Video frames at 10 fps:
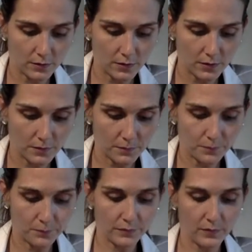Okay.
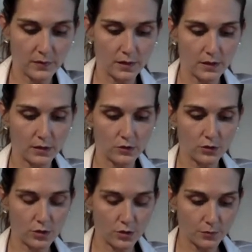And that's
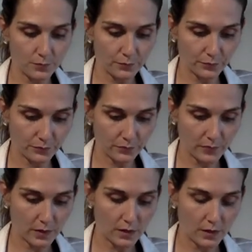2.
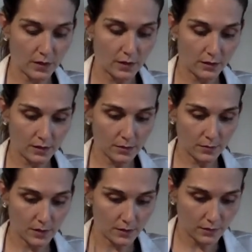Take
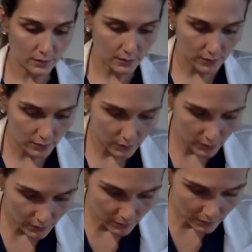my scissors.